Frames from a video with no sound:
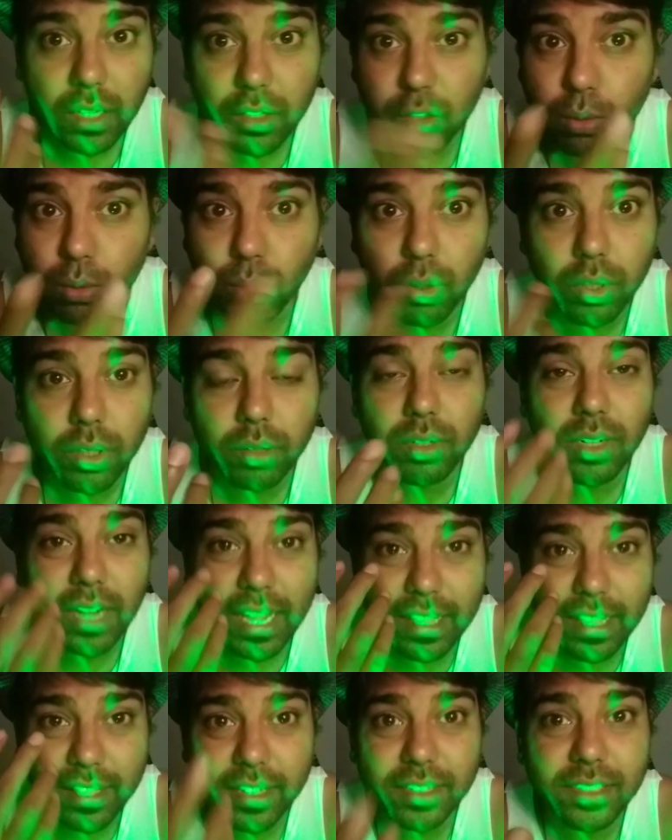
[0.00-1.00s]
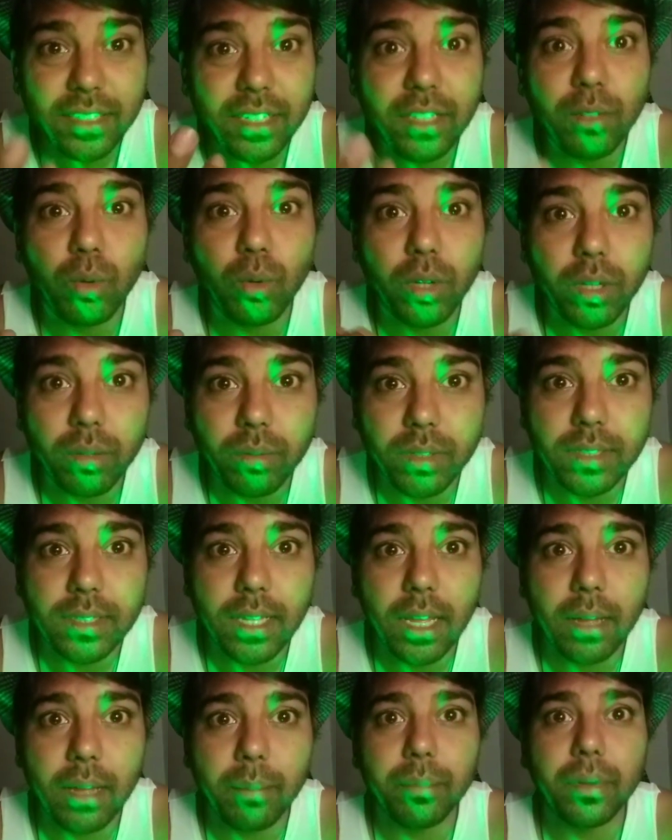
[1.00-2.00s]
to whatever and they're seeing whatever is
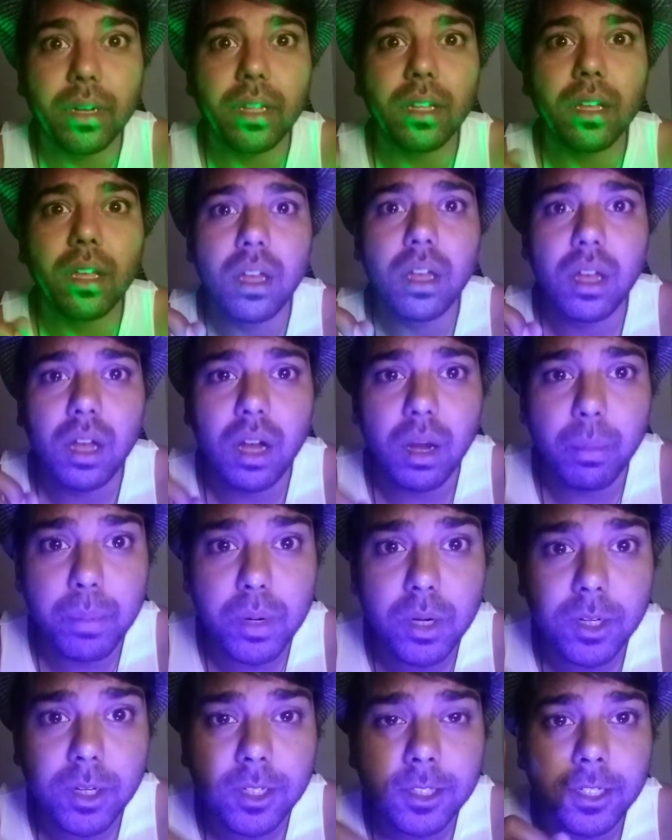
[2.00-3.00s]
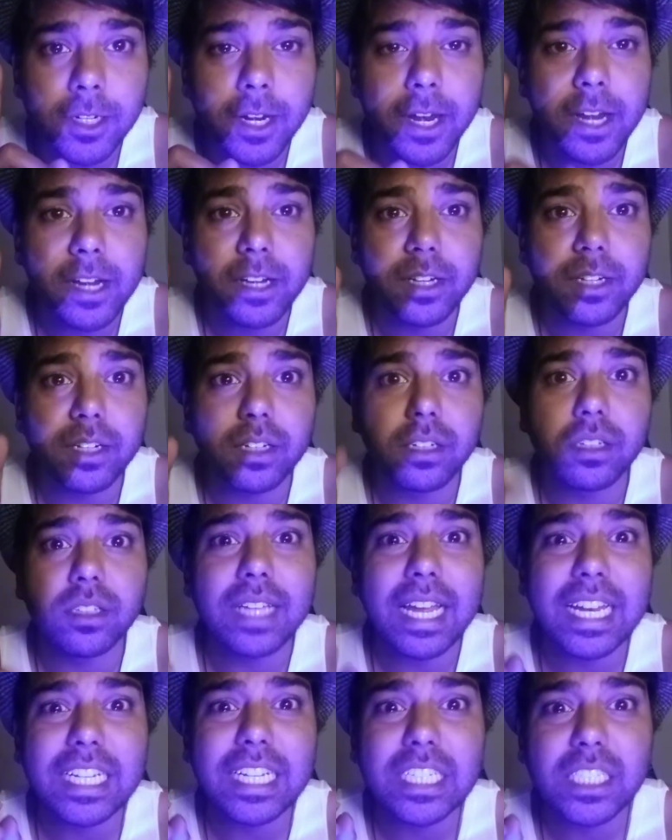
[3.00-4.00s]
happening. A person enters
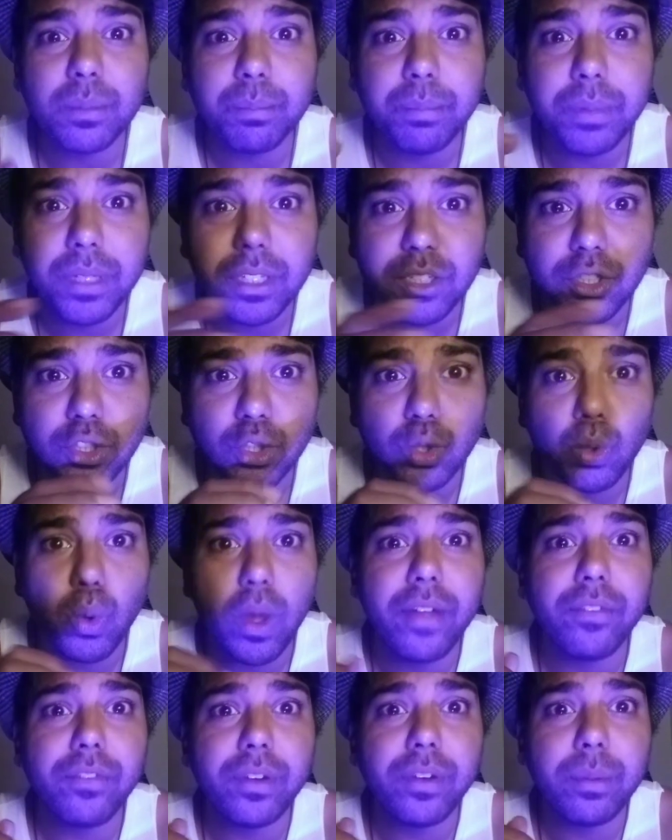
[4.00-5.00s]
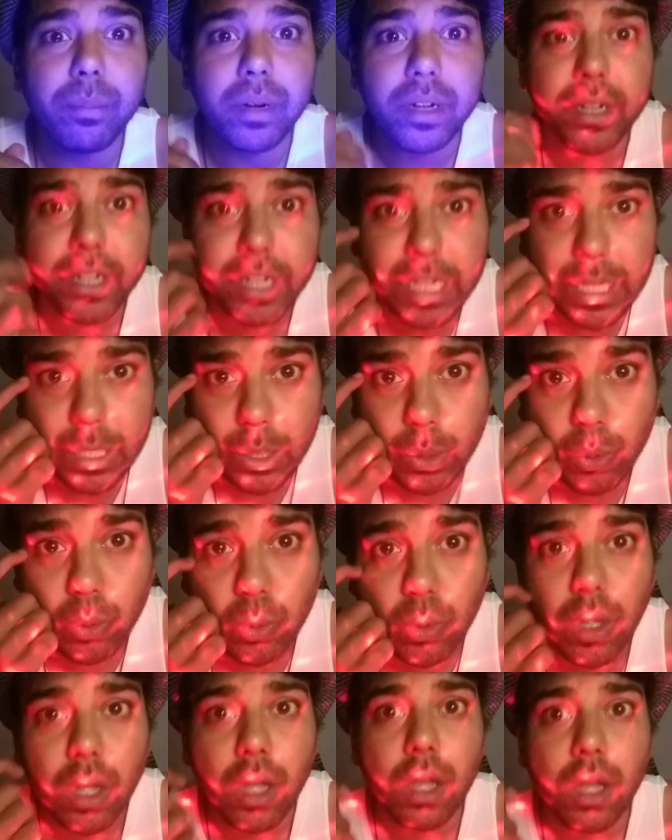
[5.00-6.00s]
and speaks to everybody to
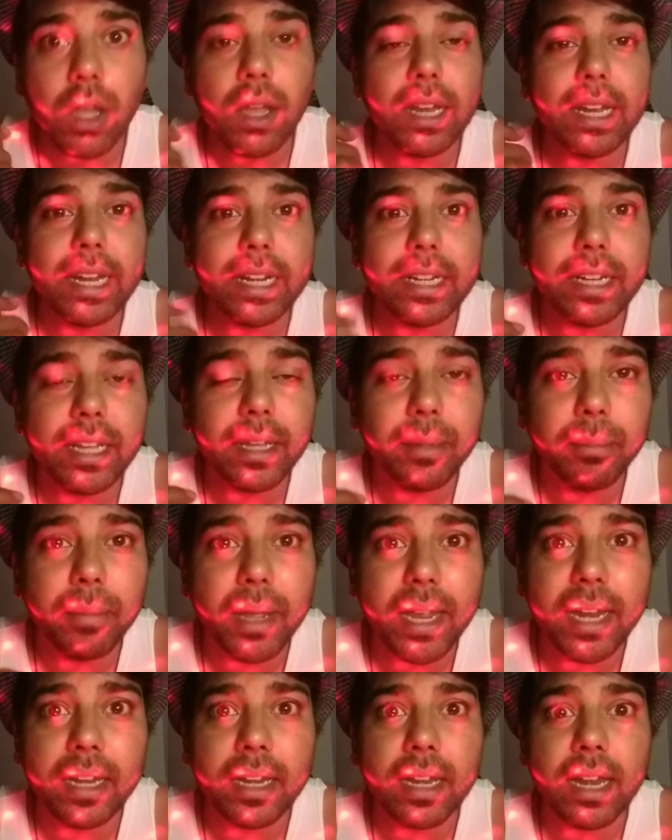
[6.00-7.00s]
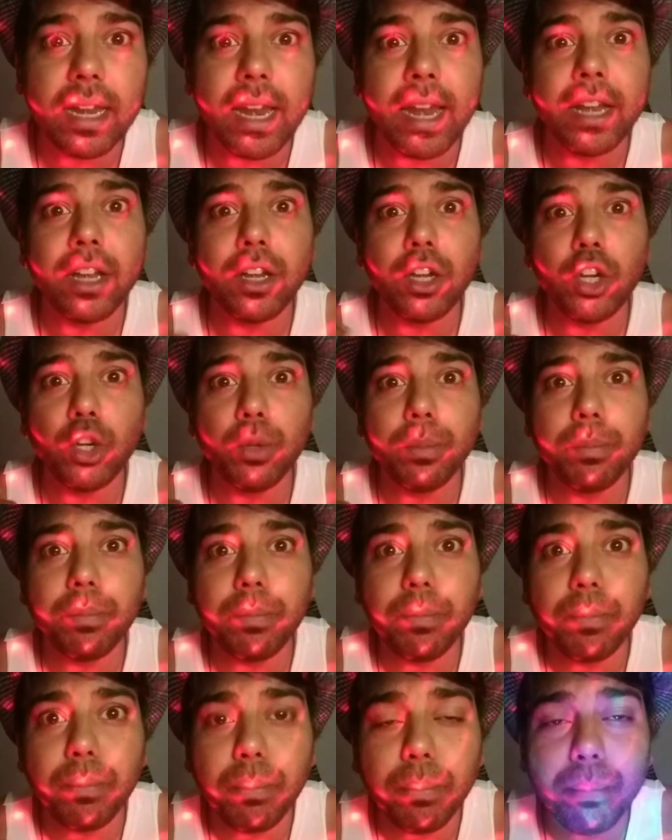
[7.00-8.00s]
let him in and to
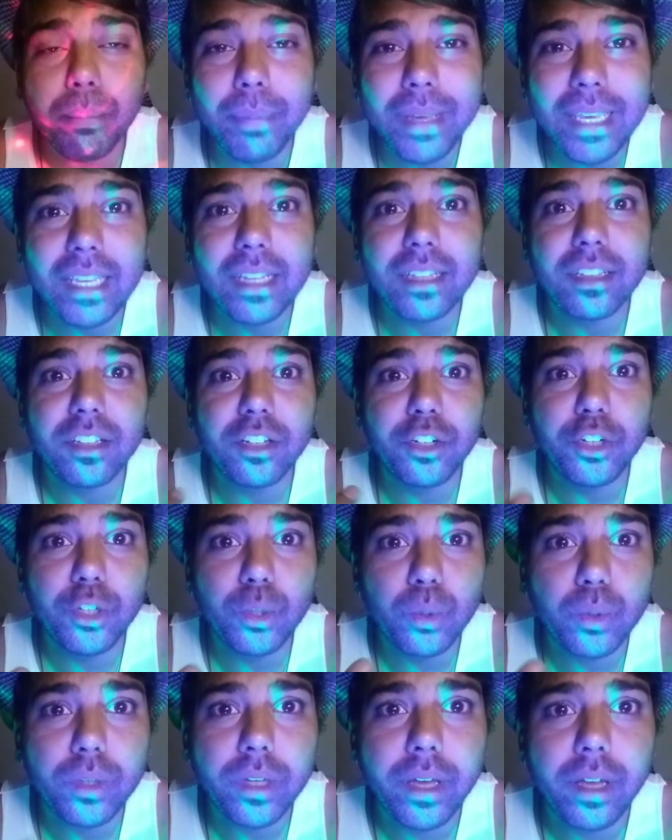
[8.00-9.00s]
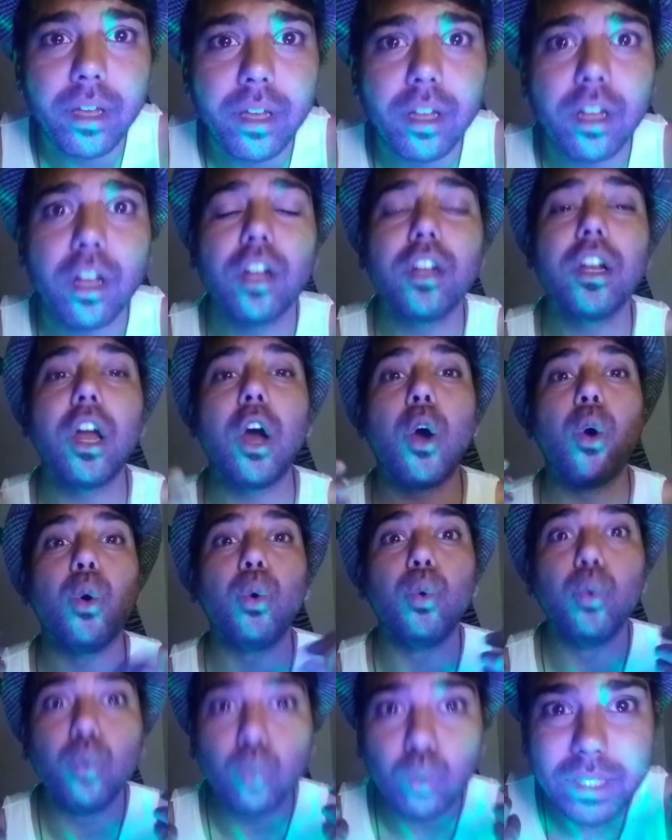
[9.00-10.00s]
be the new king. Now,
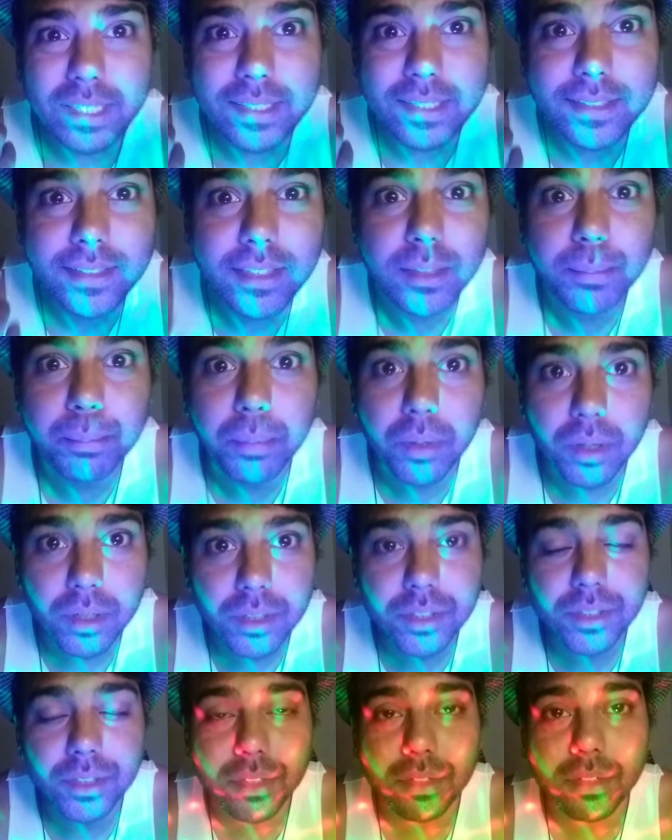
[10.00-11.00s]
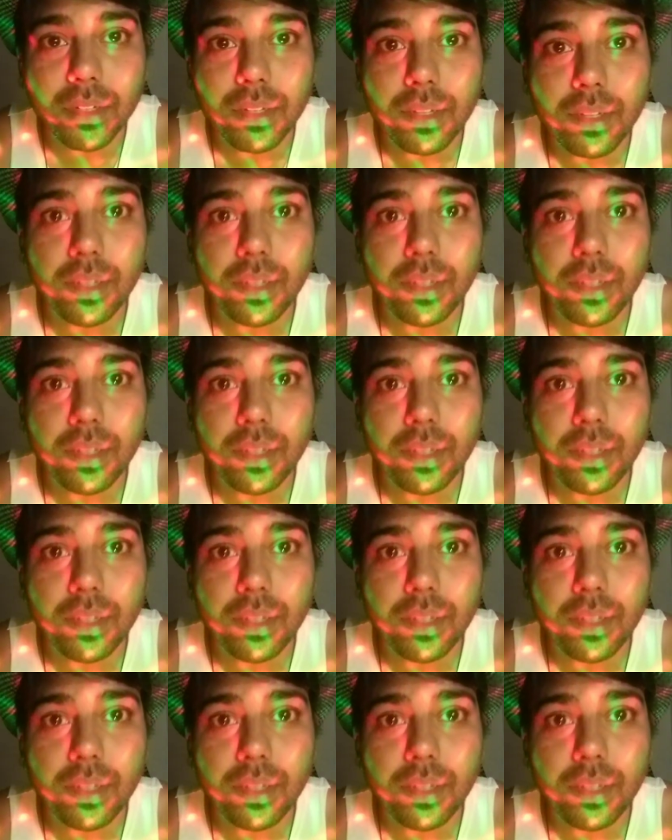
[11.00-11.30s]
who is this person?